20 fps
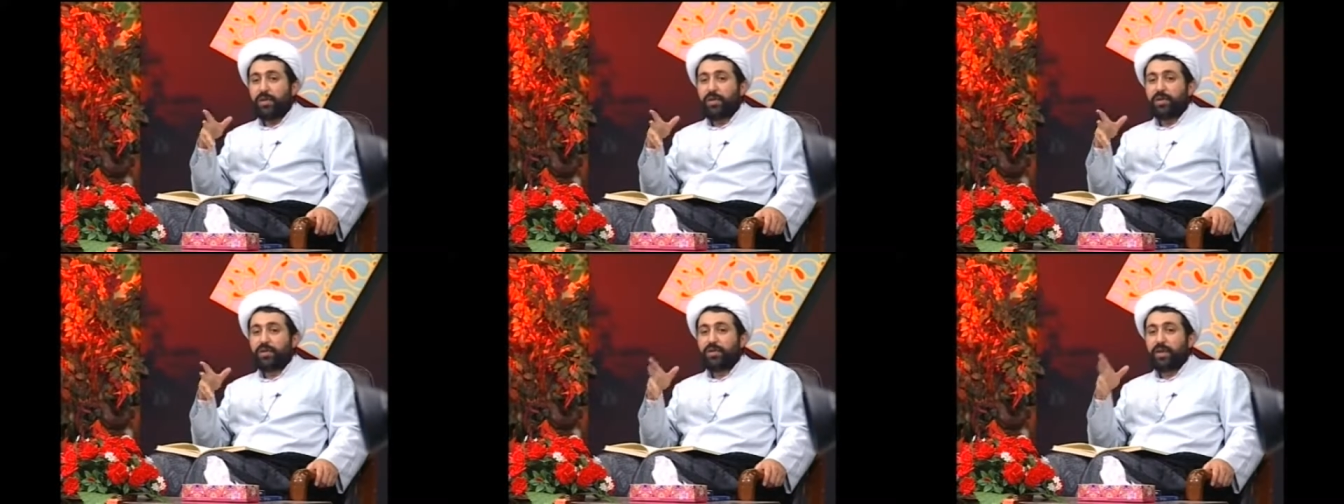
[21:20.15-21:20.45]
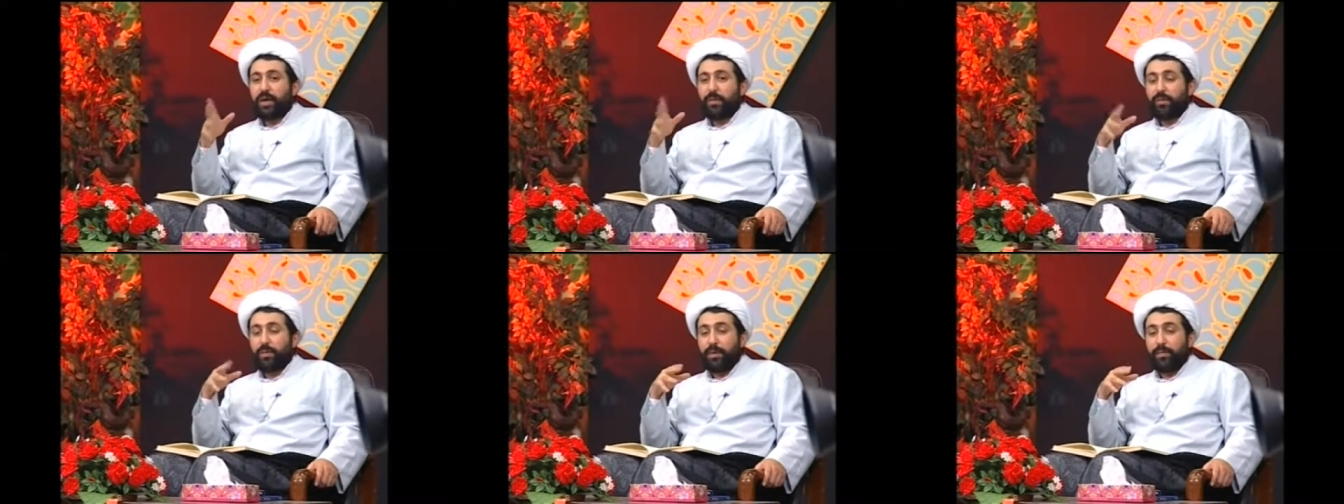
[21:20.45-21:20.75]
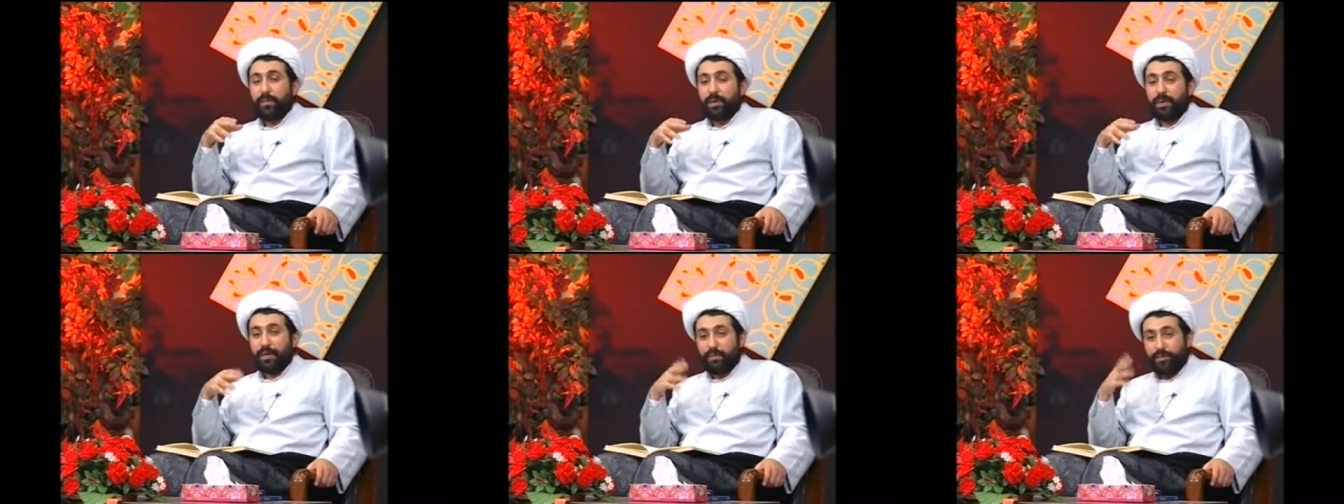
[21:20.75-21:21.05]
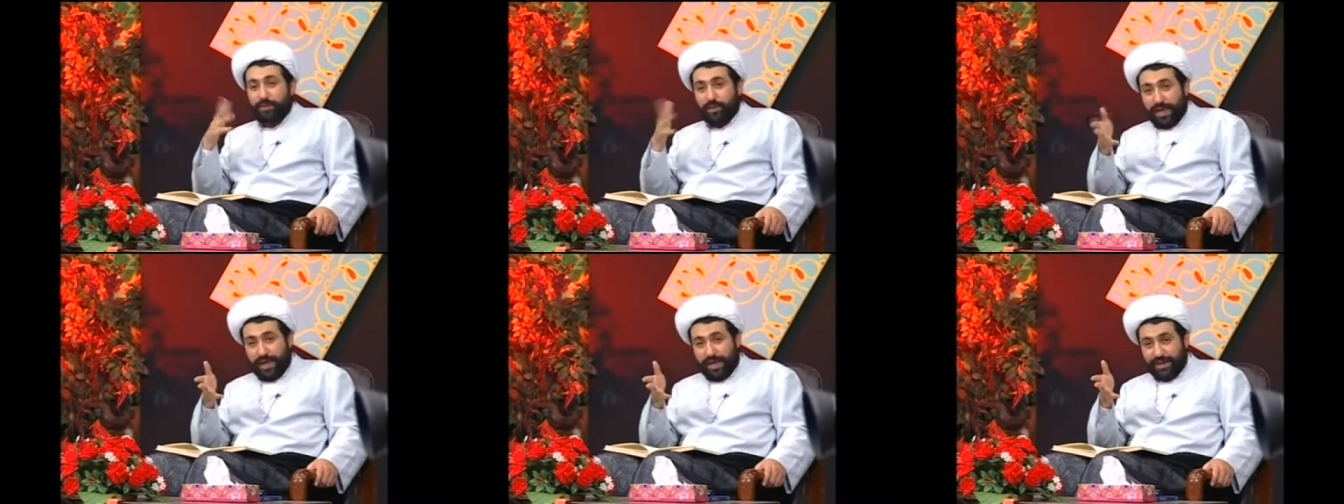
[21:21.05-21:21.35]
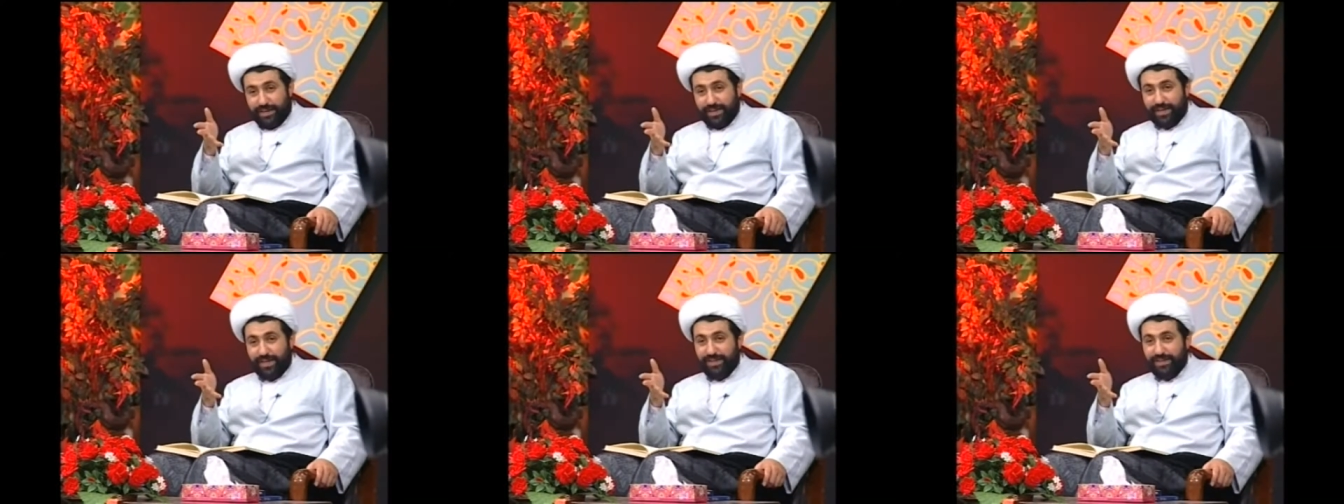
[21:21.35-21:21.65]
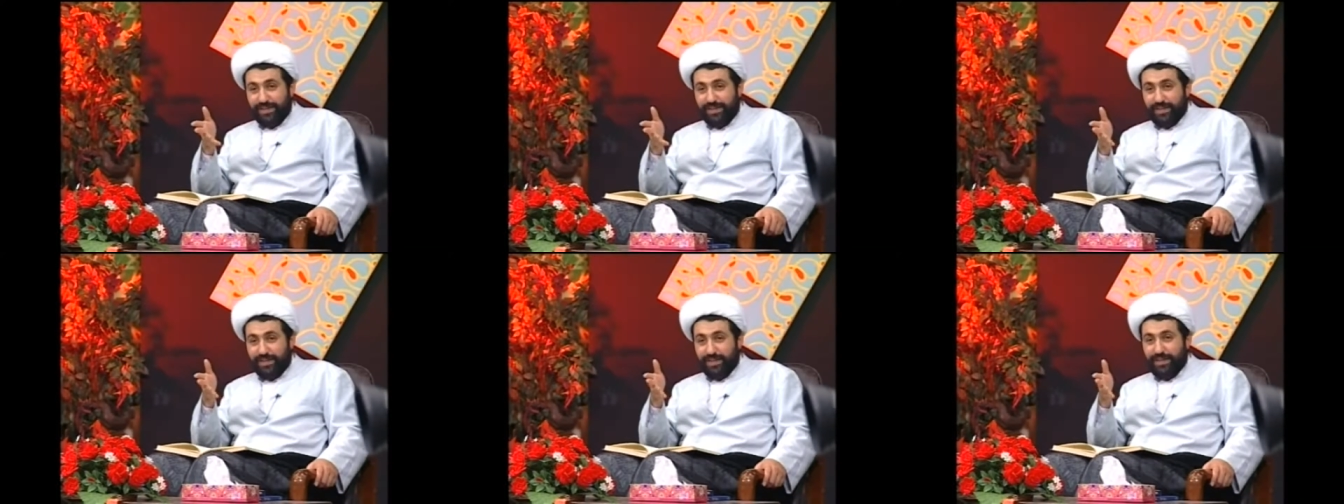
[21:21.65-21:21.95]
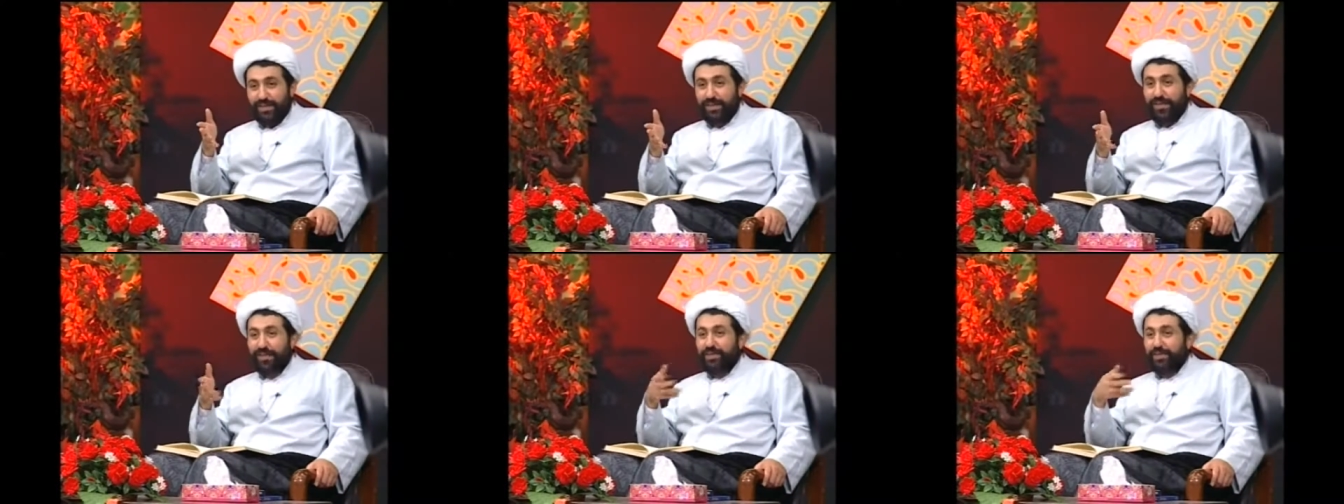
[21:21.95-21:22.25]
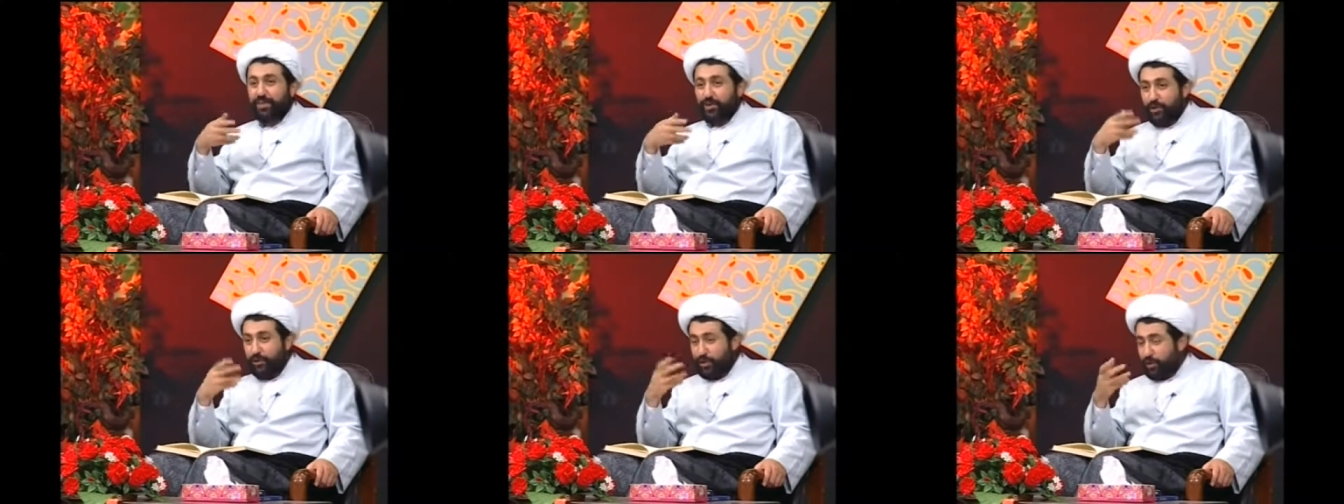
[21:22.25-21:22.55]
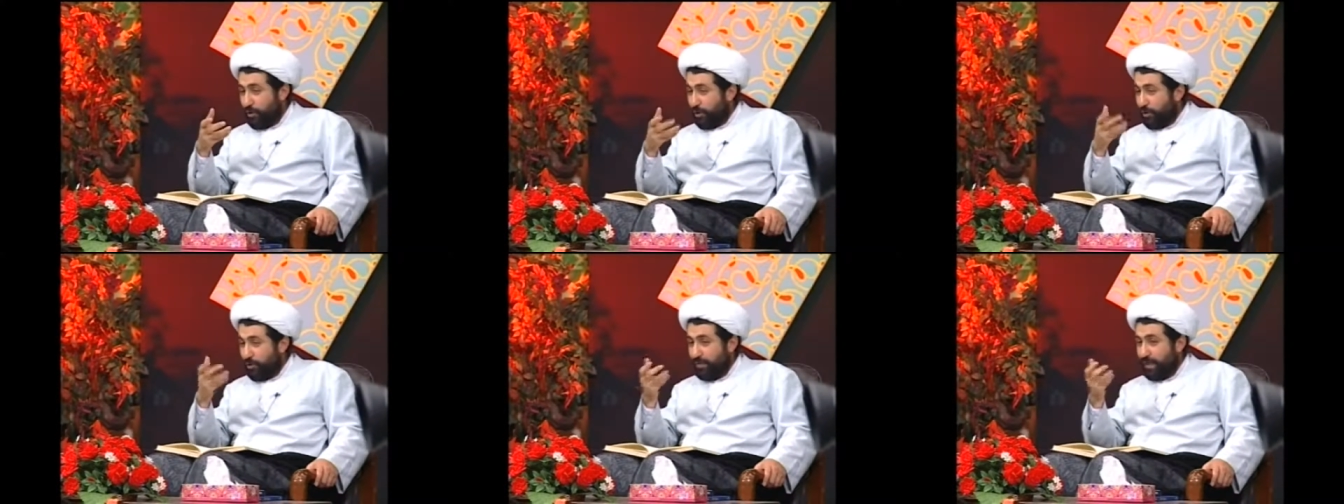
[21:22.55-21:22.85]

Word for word: Some people in practice show